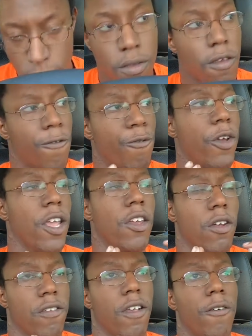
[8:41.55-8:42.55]
to free
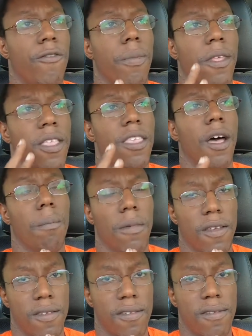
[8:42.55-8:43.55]
yourself from the
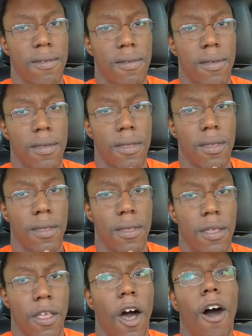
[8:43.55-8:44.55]
numbness
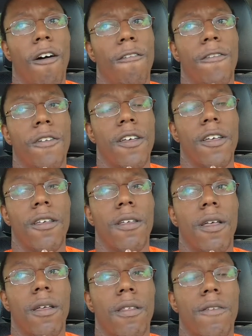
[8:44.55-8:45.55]
of
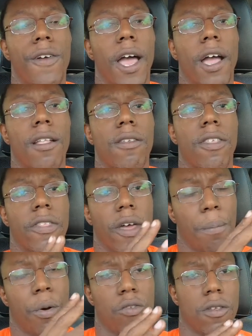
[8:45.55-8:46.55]
the fact that
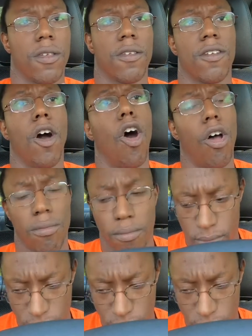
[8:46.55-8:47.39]
that person is gone.